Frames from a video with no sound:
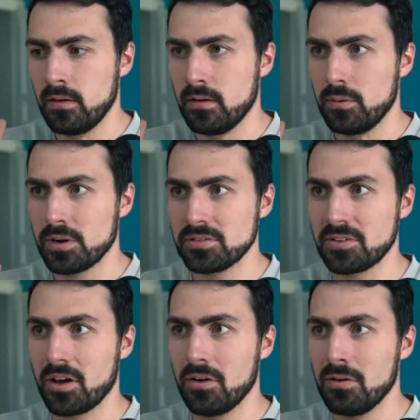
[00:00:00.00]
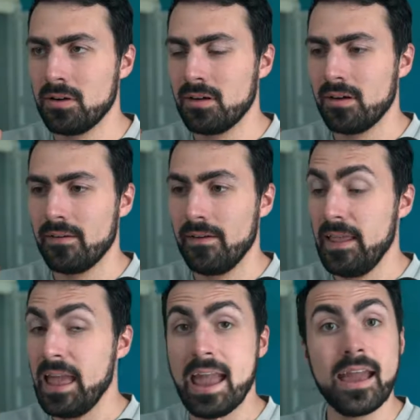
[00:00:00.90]
Where does it go?
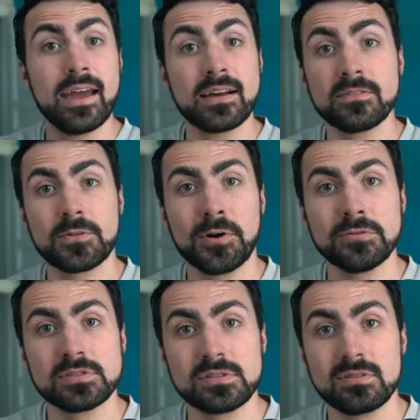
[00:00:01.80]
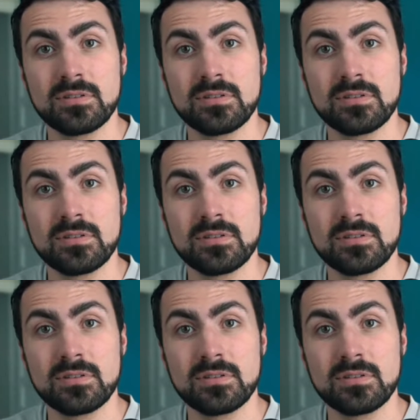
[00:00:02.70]
And I froze.